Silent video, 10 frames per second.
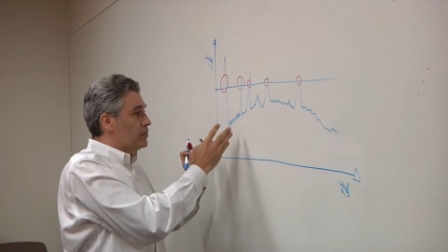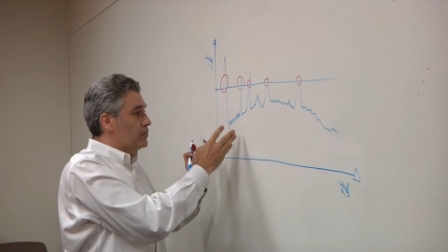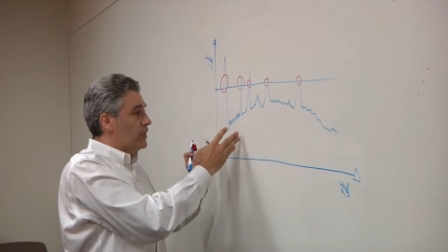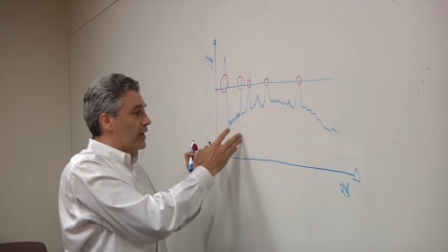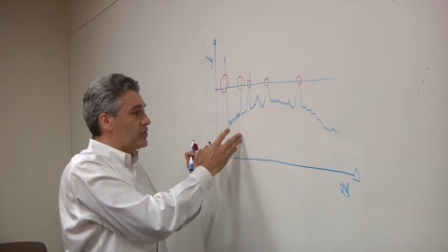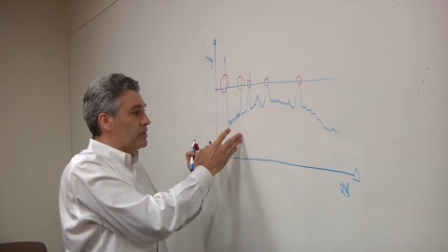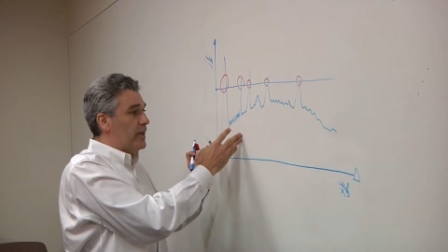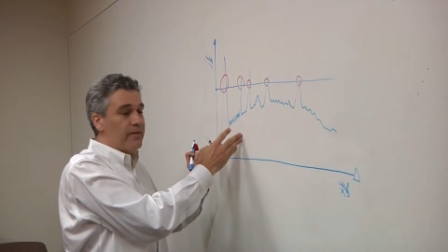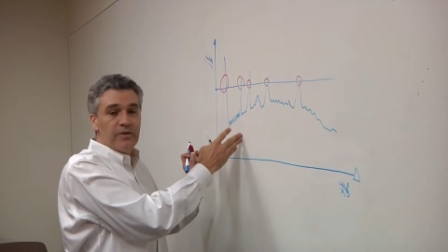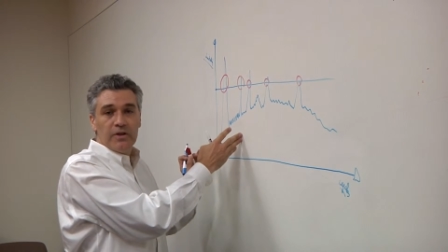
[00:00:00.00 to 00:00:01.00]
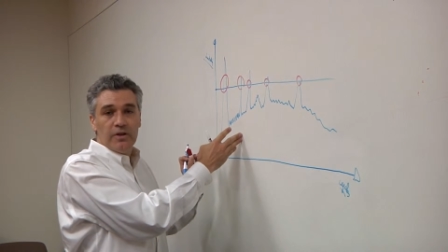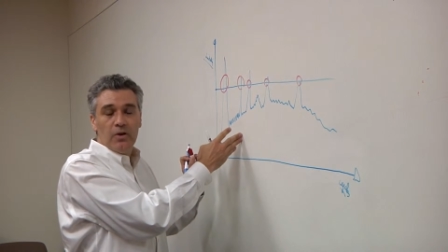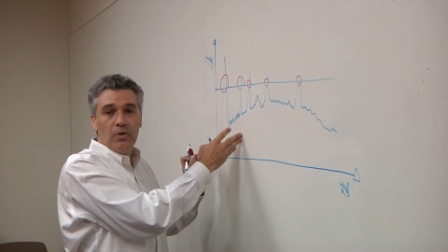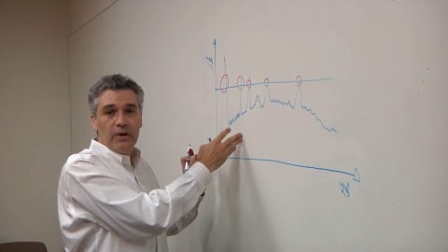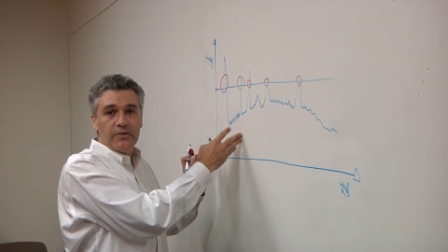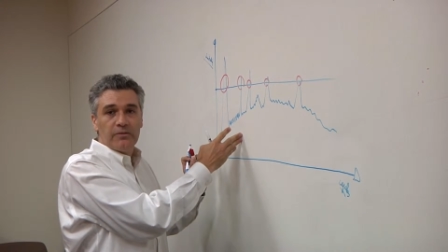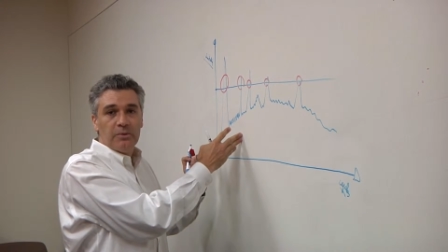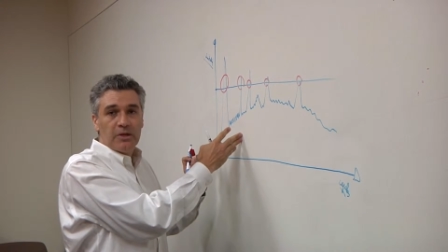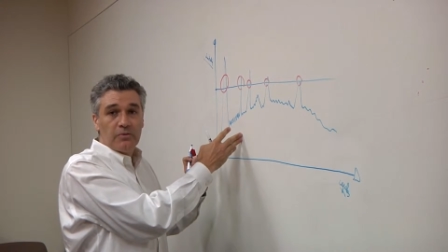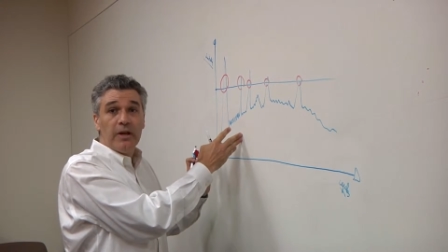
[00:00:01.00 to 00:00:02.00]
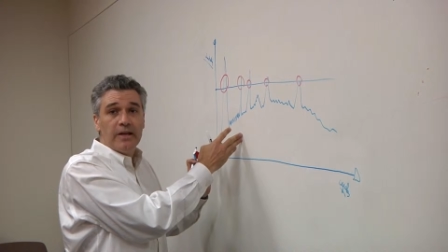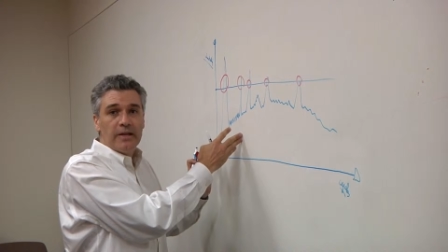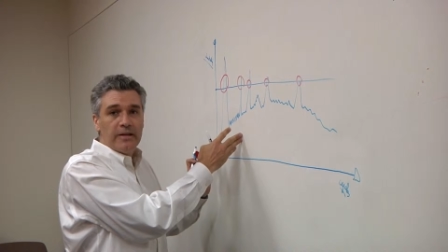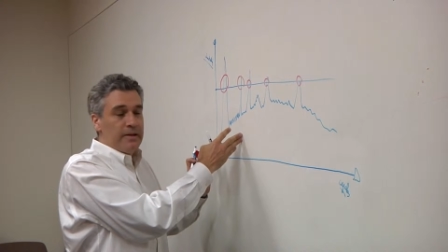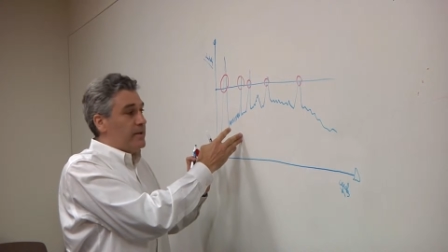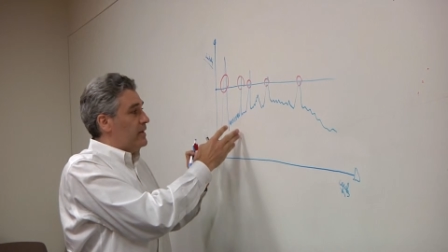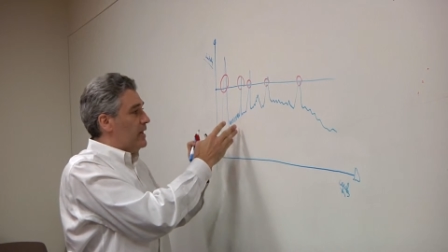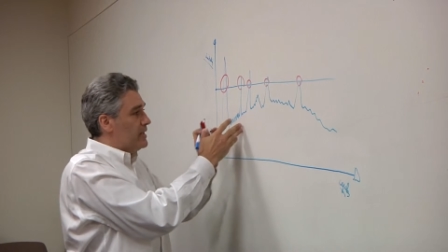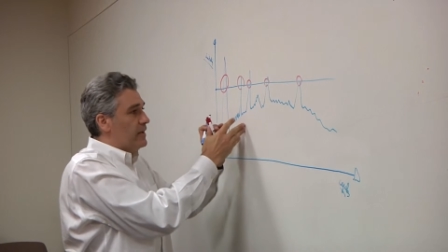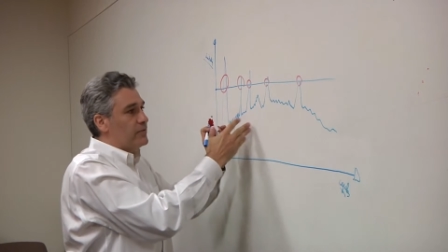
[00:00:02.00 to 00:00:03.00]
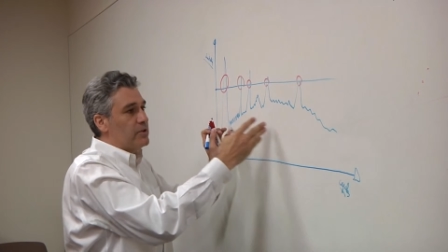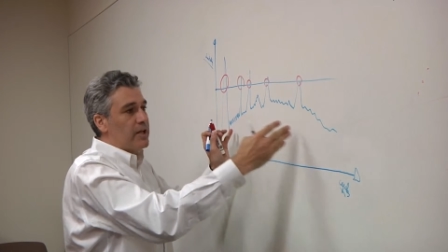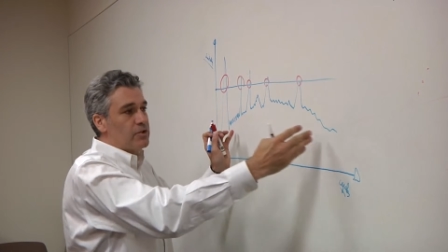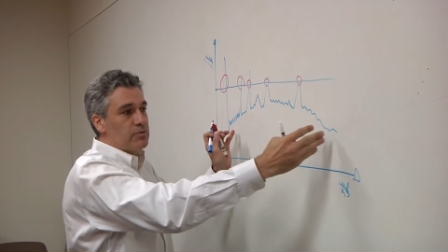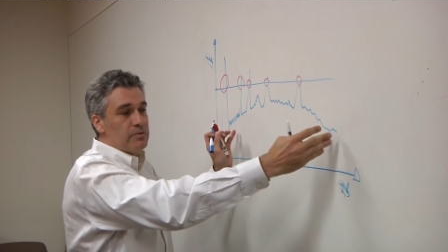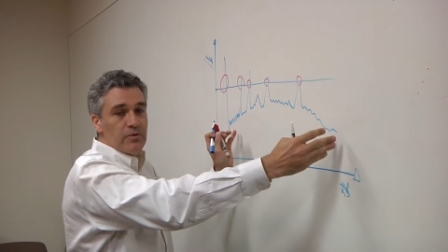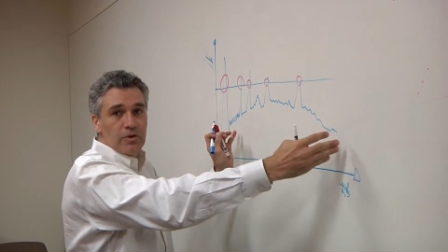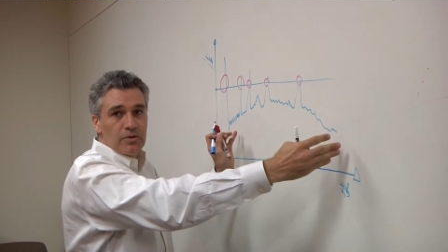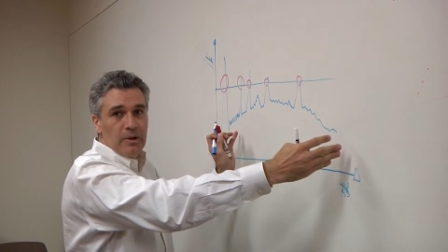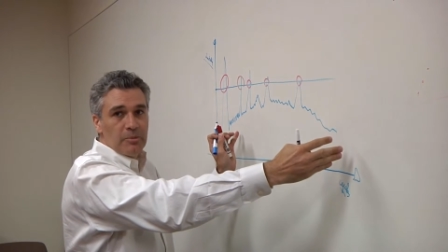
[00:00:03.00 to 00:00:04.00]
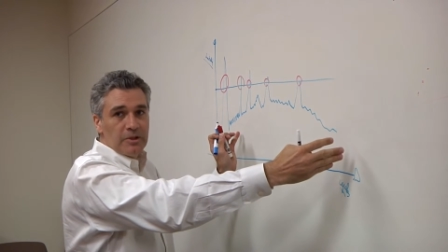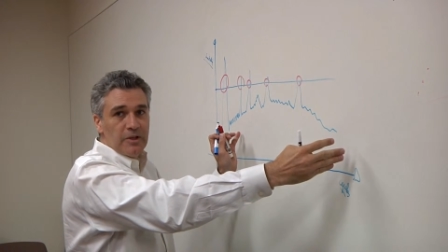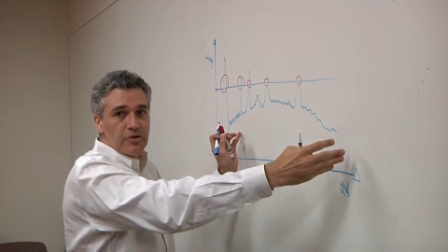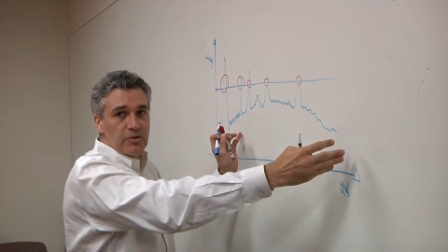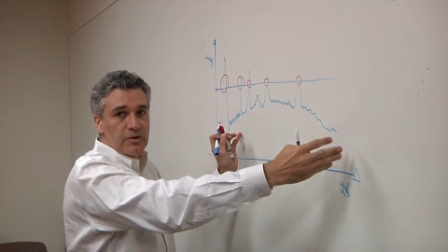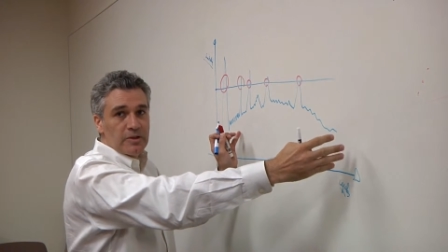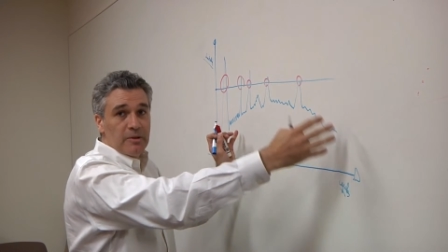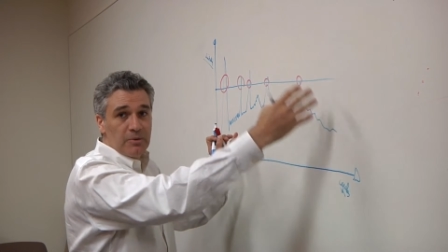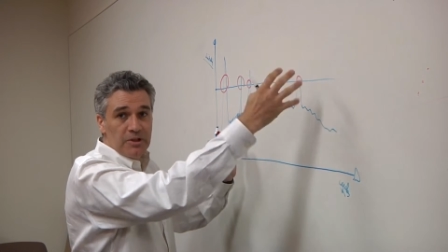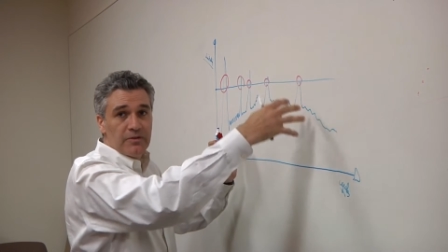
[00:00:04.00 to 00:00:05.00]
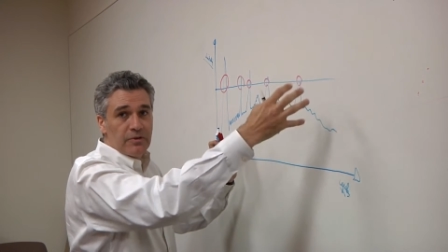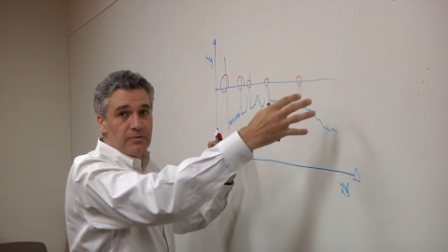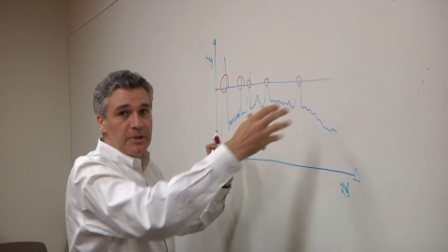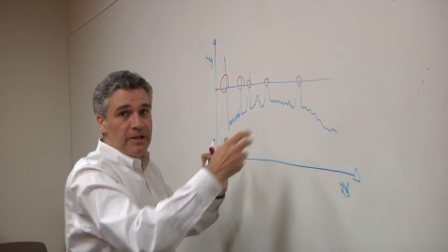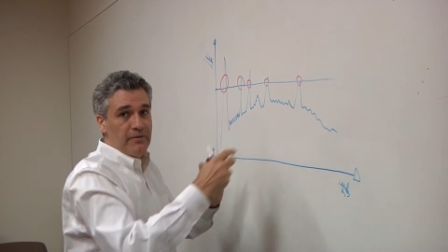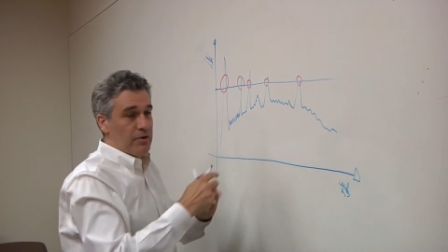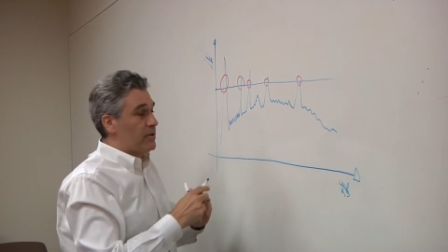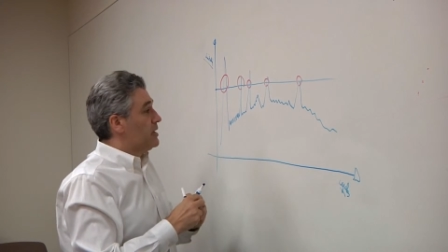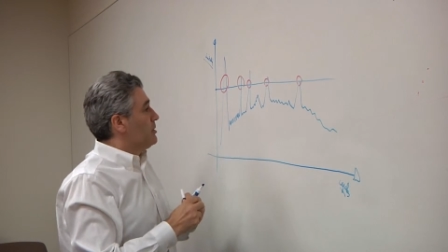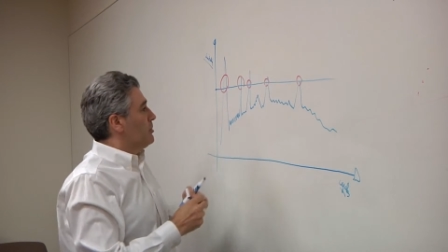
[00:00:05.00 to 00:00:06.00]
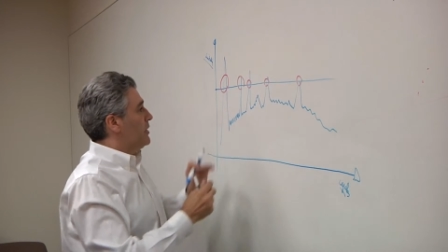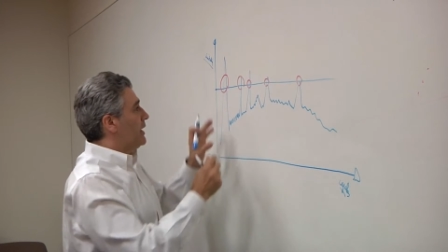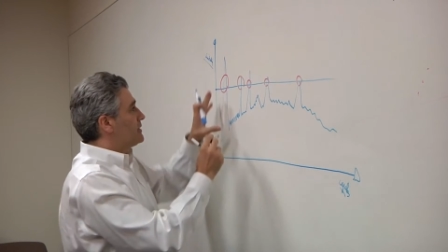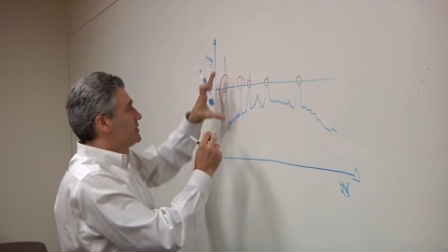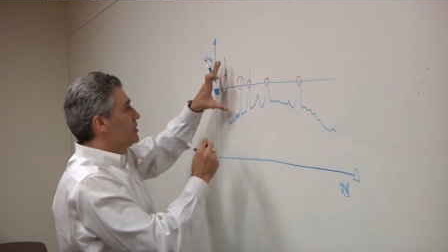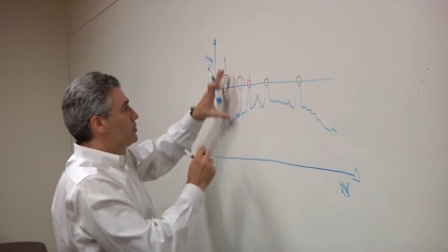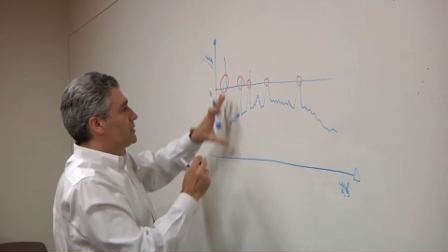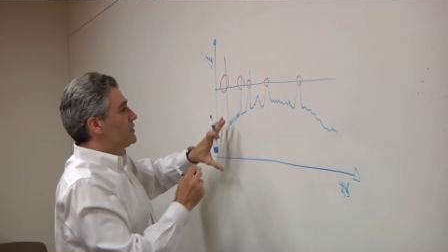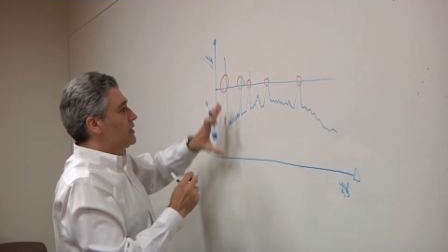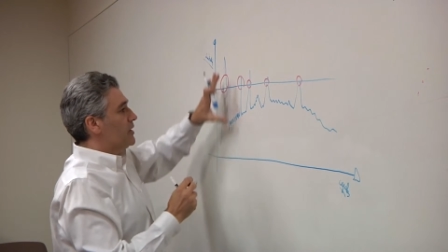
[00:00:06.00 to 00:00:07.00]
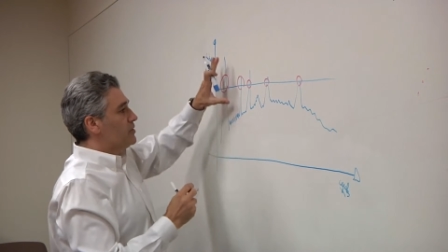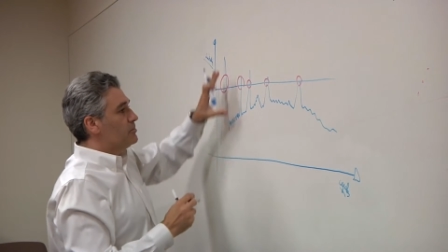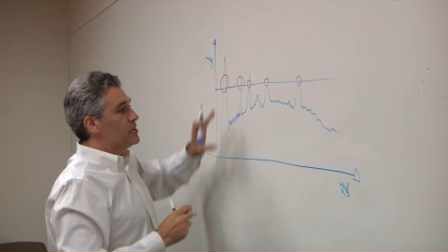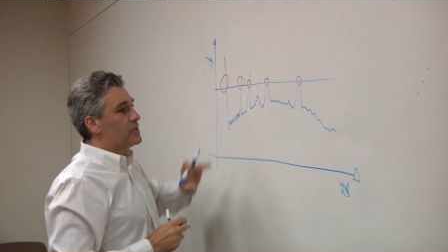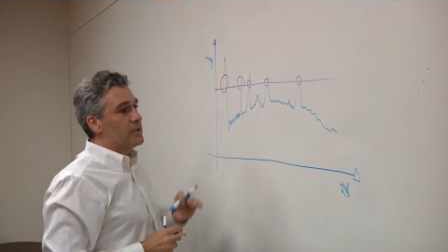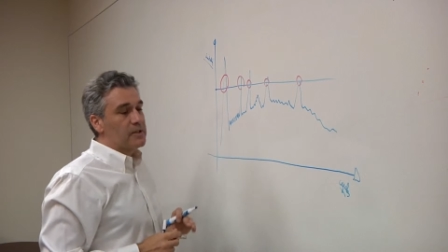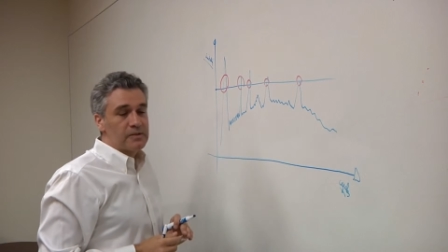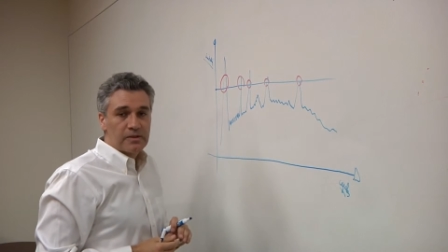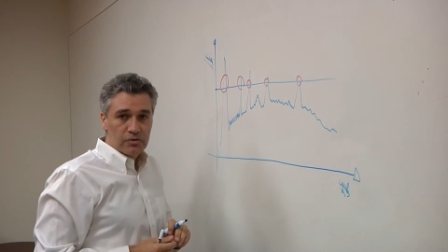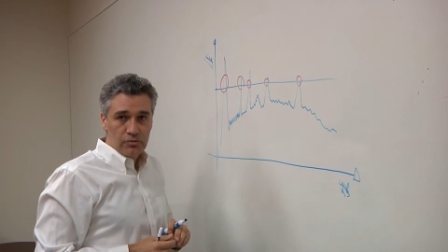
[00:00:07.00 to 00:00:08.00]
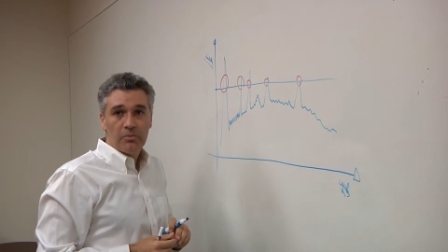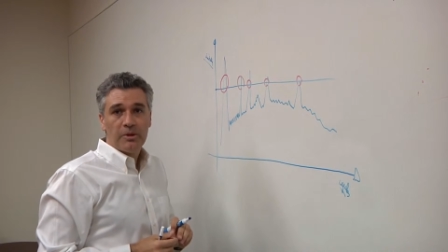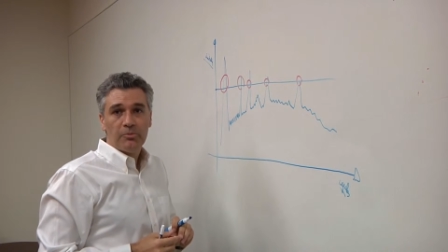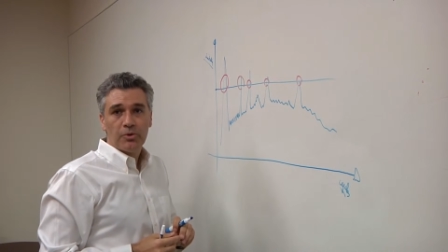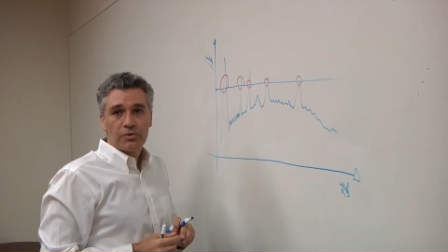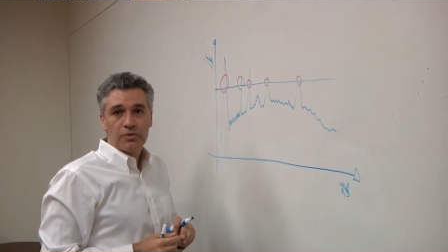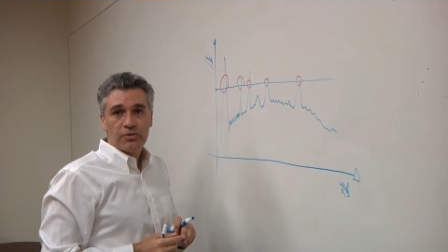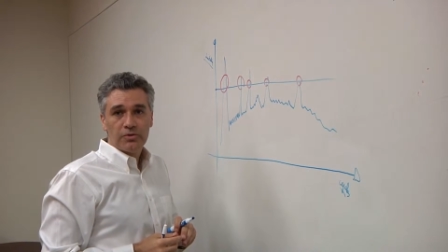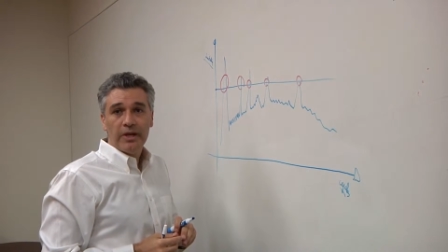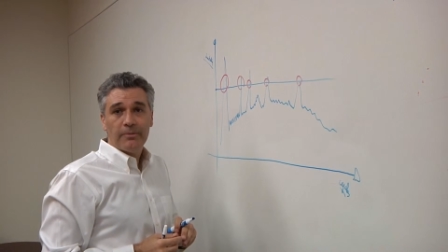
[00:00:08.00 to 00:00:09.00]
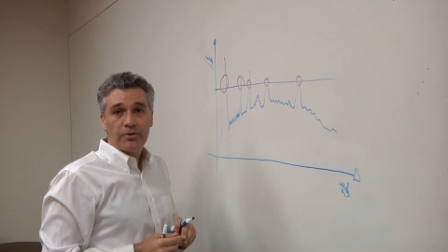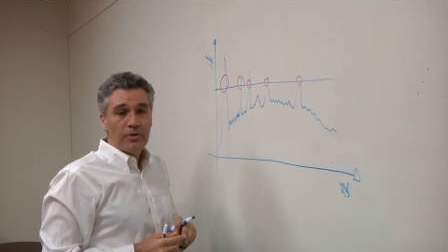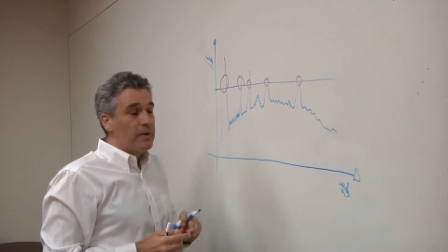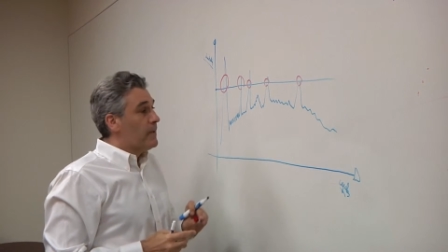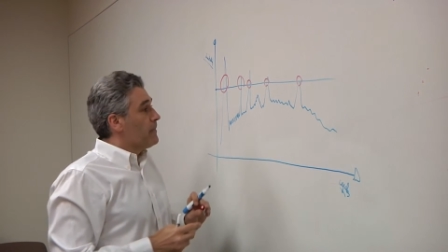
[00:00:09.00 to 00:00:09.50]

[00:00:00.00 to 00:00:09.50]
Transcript: to actually have the OS being ready. And after that, you invoke your application. It can be different behavior. But that sequence here at the beginning is extremely important to capture.